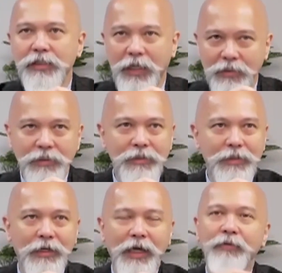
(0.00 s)
Yes,
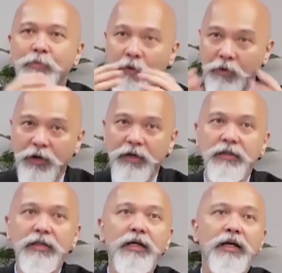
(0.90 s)
and
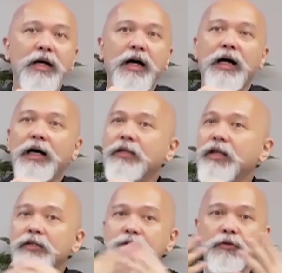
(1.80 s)
more.
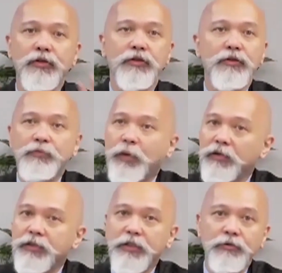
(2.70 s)
There is also the new policy